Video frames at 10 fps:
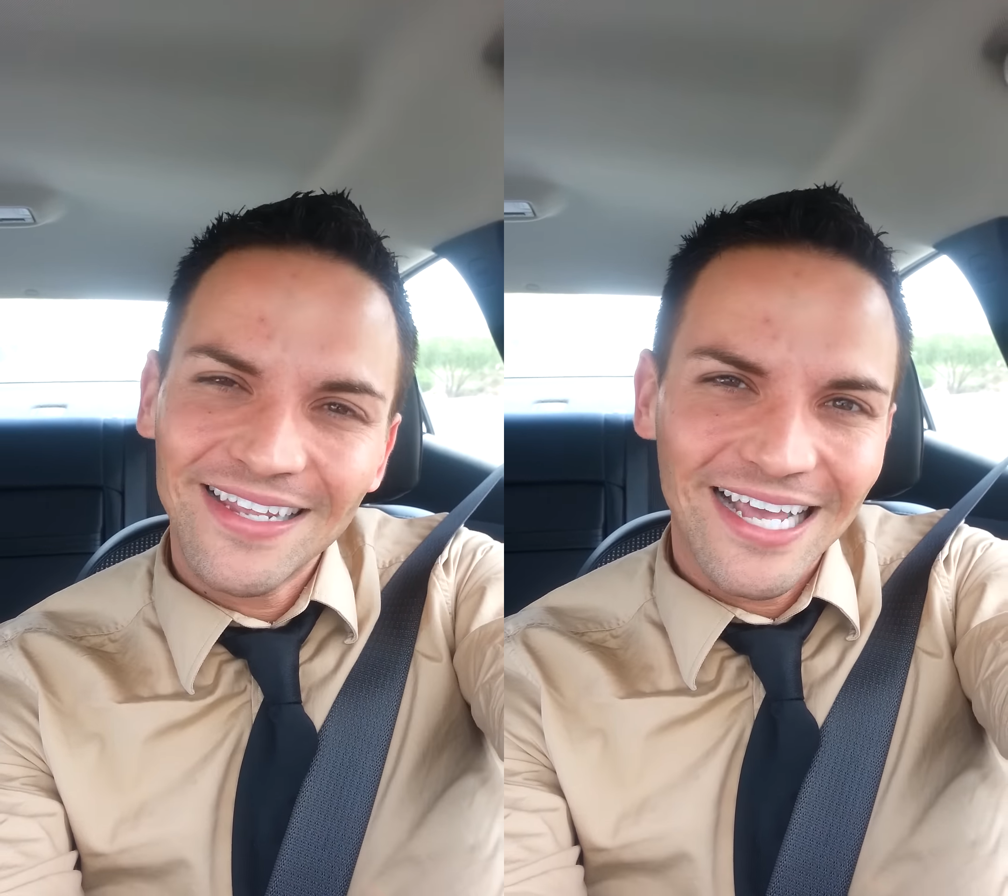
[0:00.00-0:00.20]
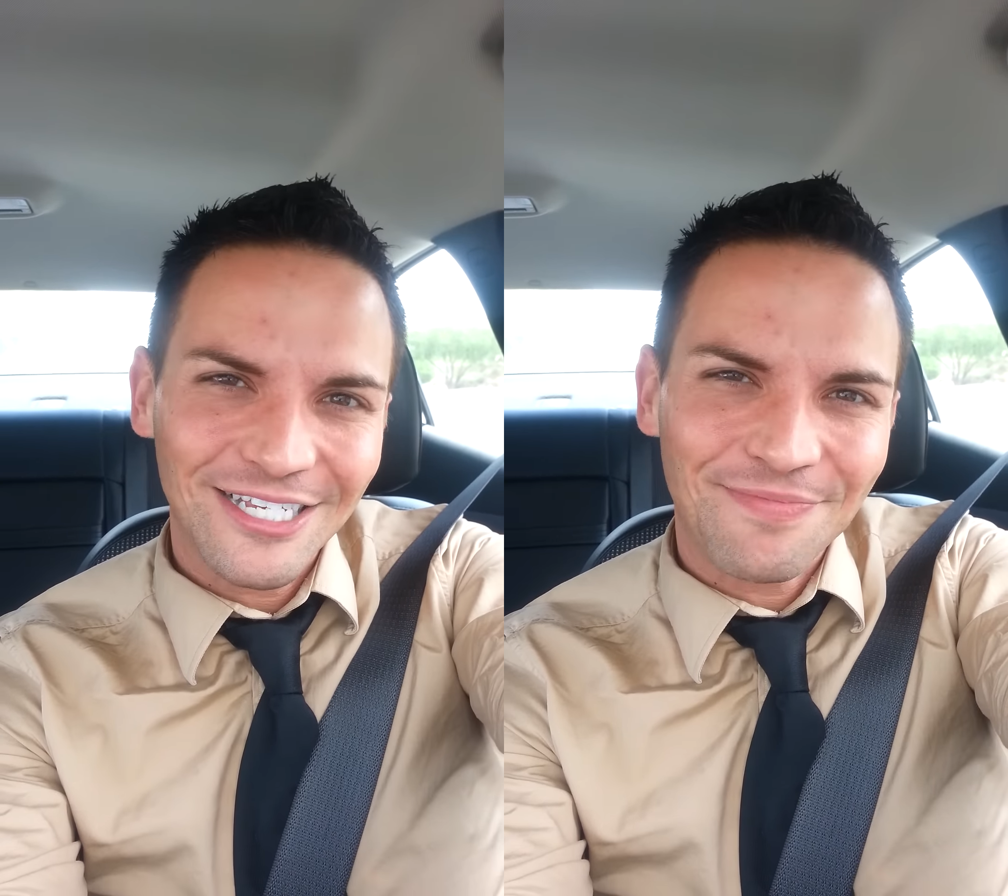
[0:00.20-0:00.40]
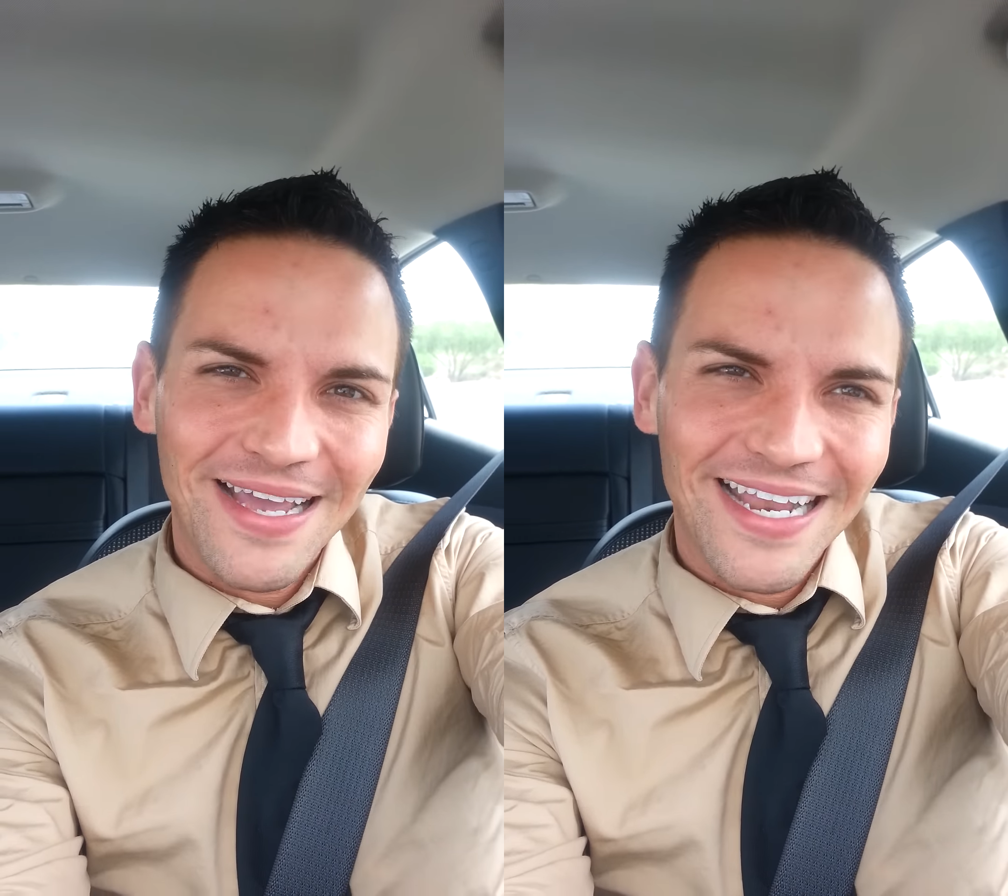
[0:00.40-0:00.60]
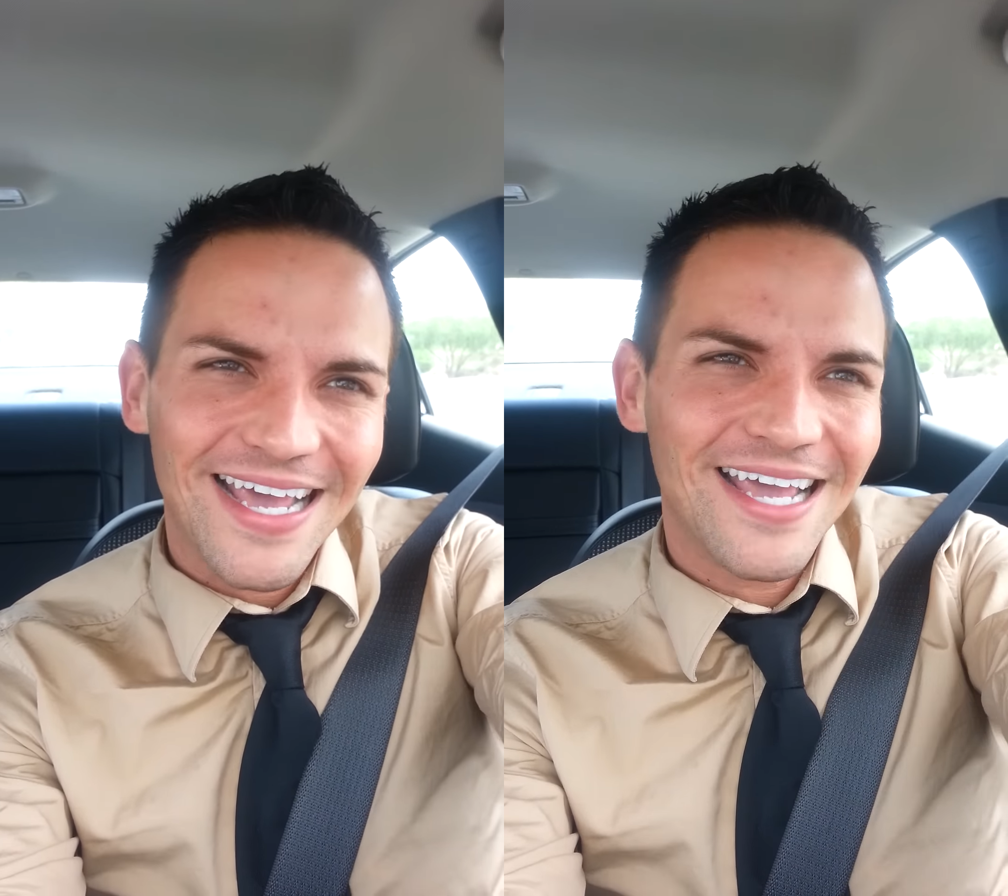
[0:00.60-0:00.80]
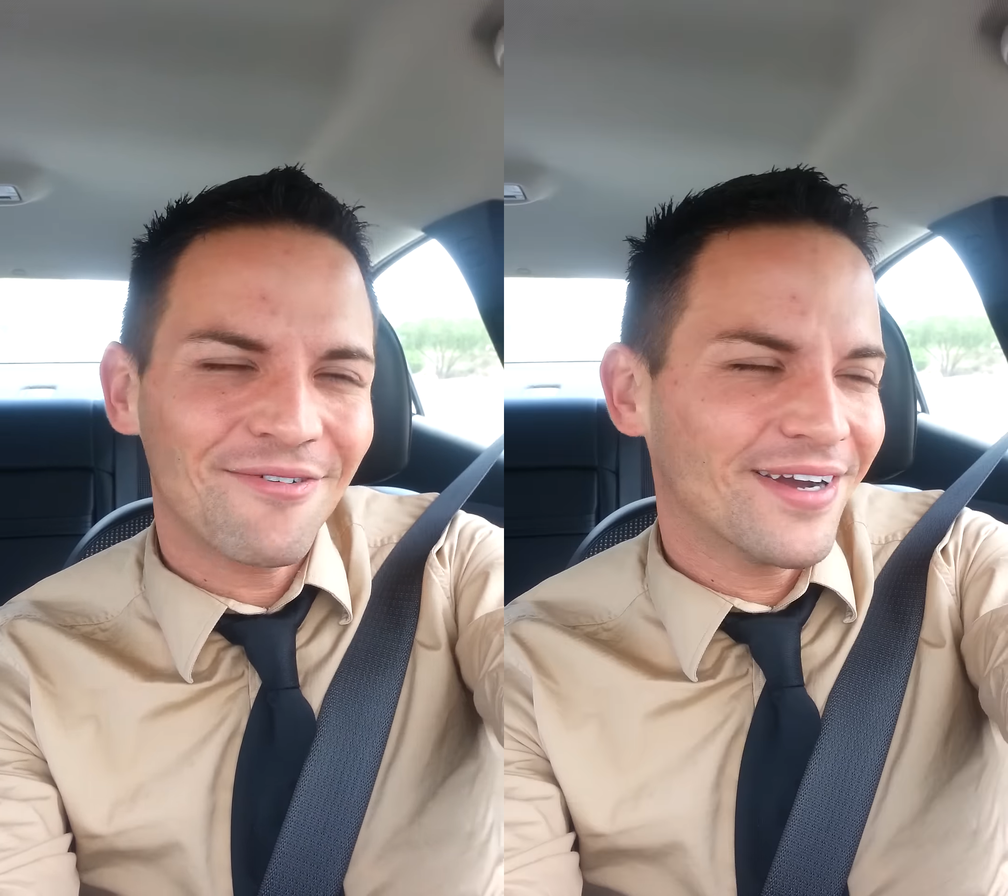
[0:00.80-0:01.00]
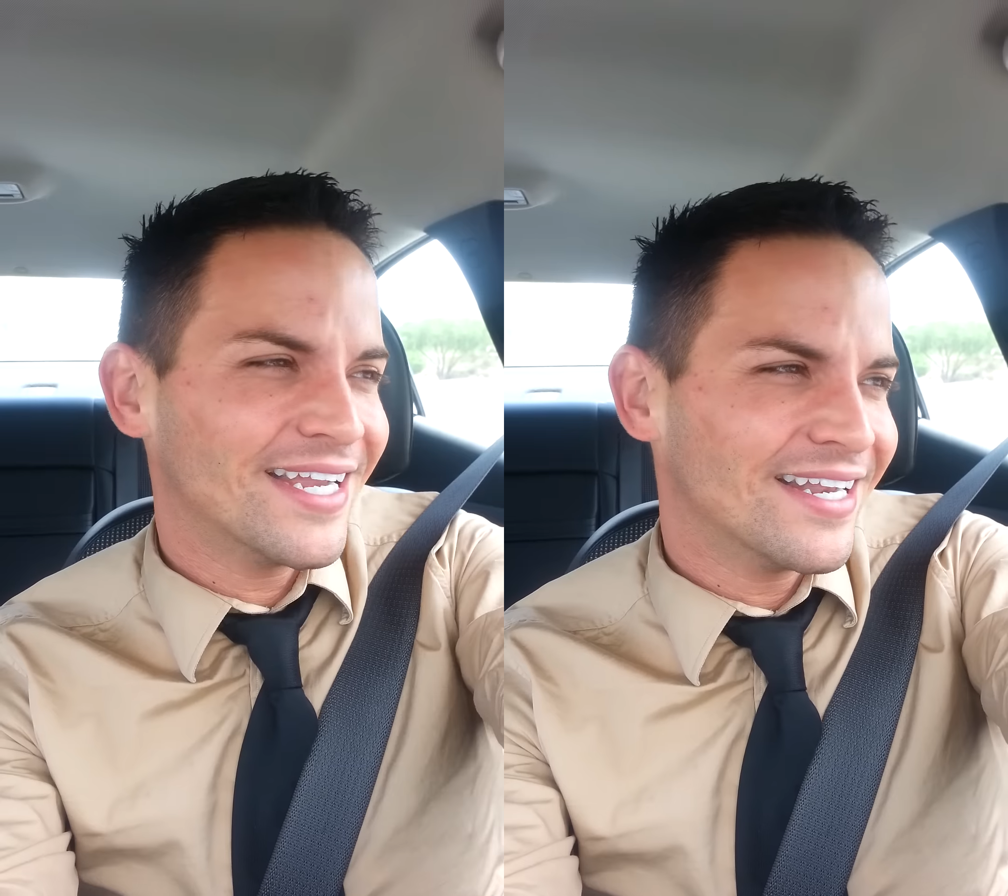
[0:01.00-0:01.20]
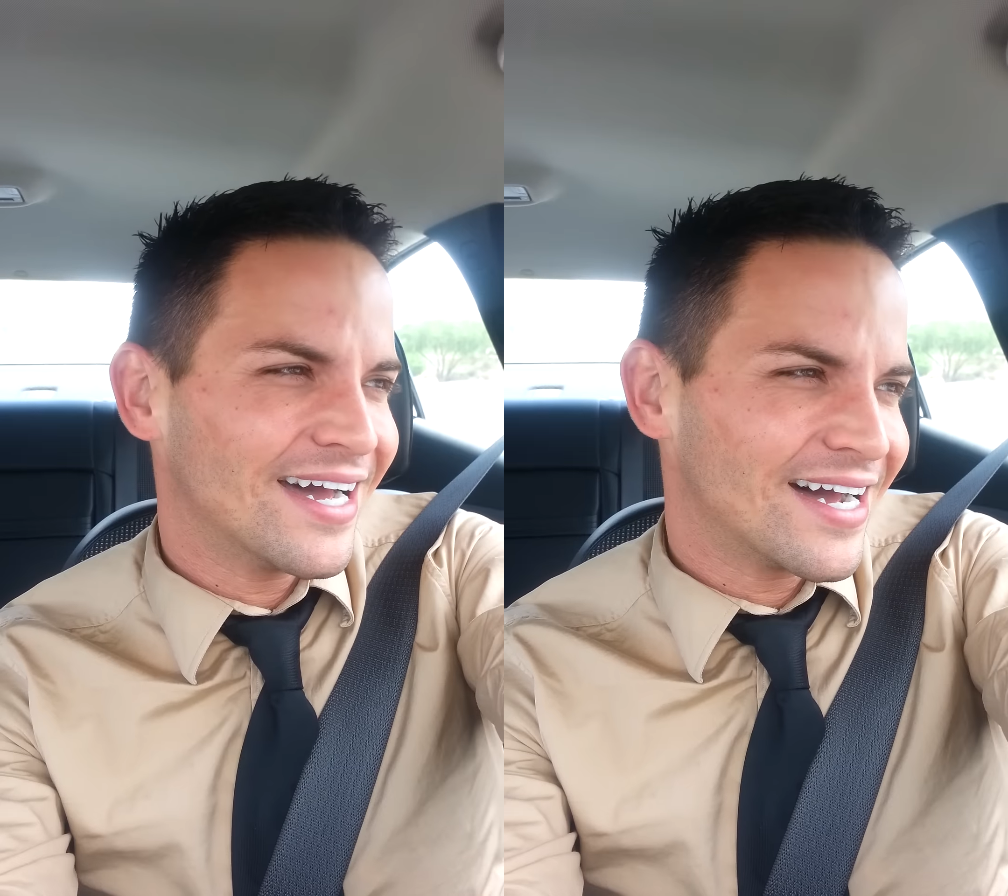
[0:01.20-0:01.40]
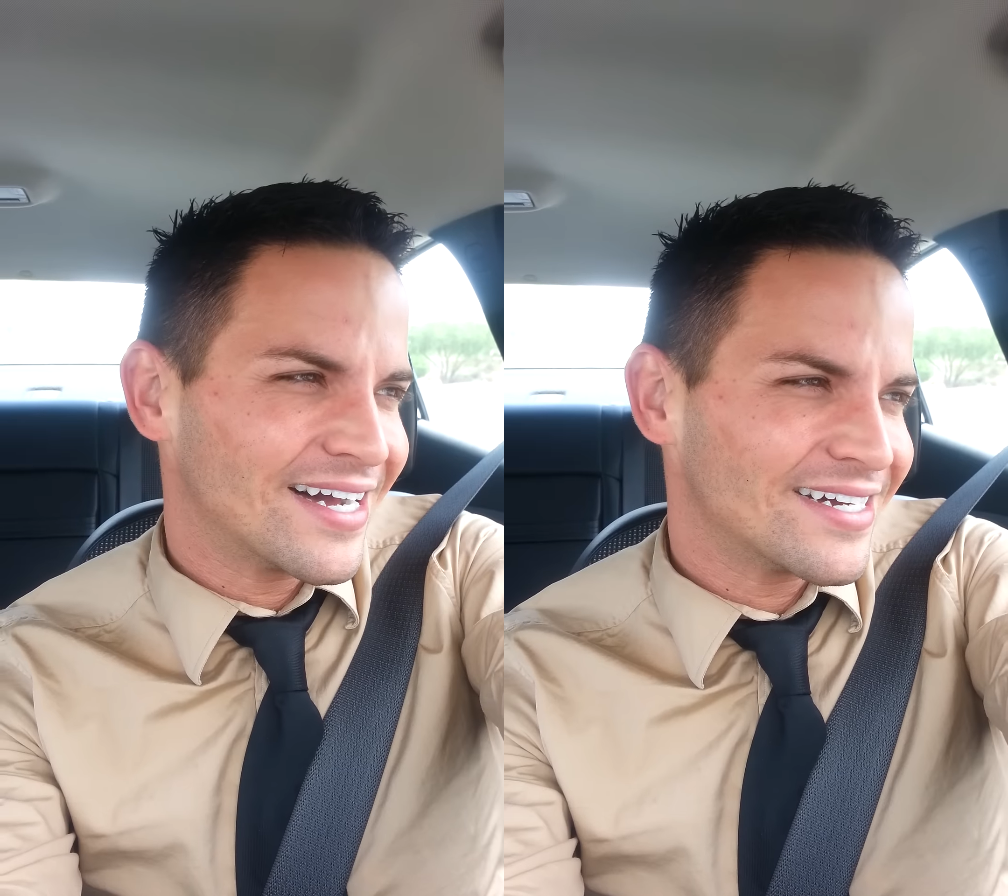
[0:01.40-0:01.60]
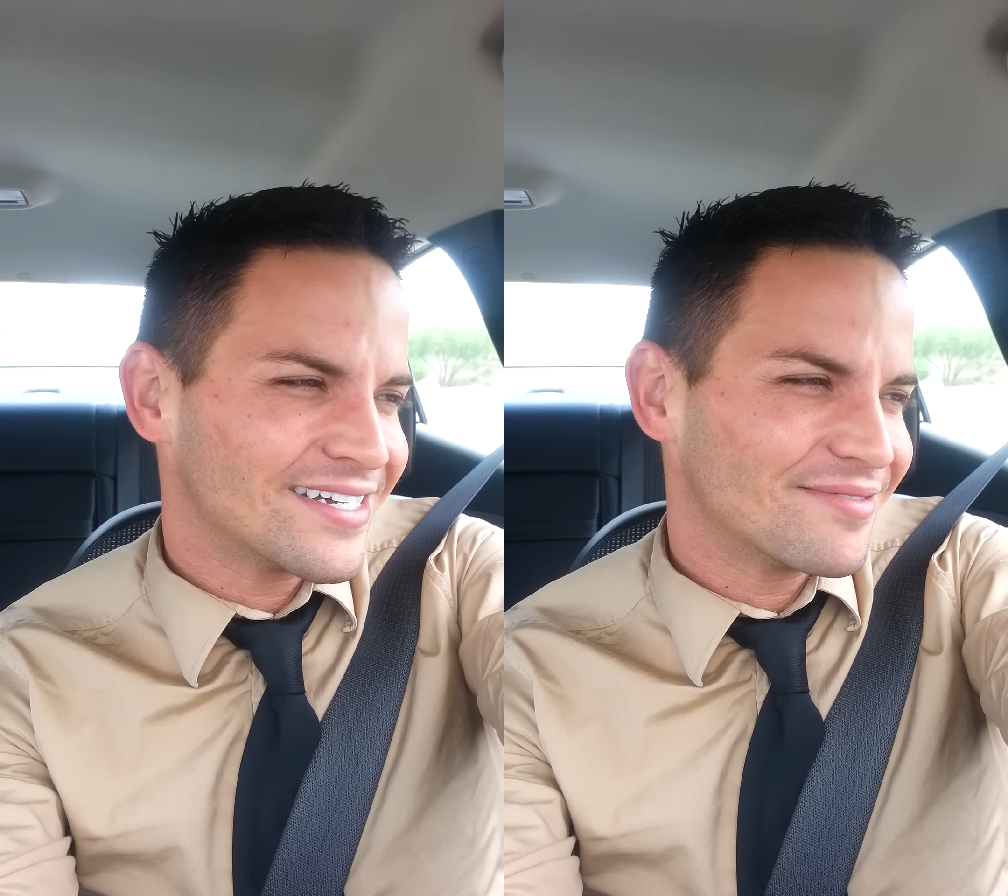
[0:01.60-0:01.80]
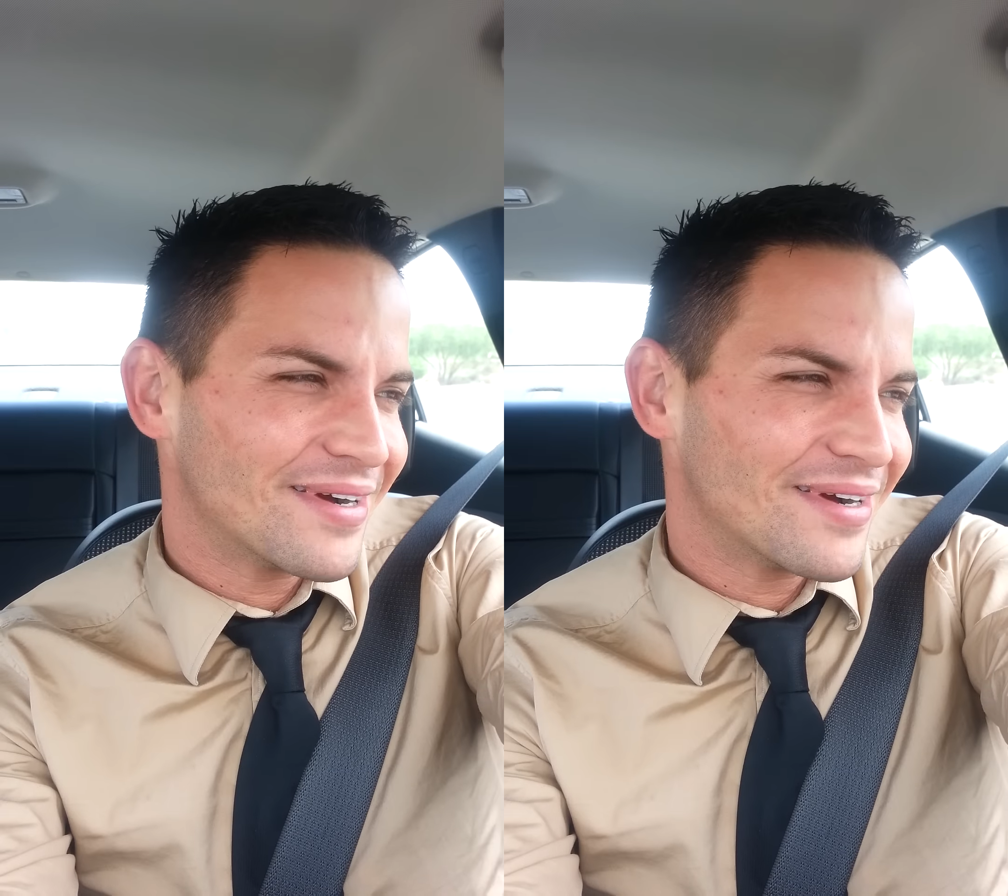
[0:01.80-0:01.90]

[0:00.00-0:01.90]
the next payday when uh,